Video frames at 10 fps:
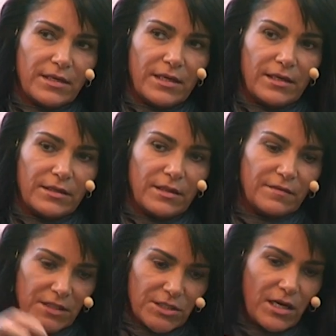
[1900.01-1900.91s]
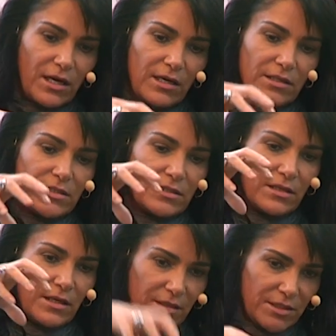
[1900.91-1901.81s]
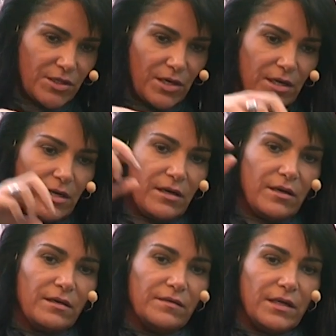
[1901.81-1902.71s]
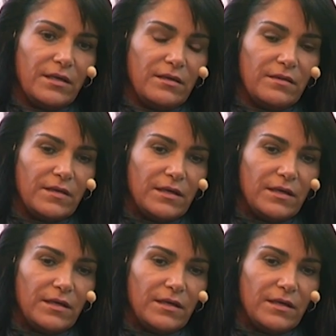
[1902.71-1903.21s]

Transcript: that these guys in this car, they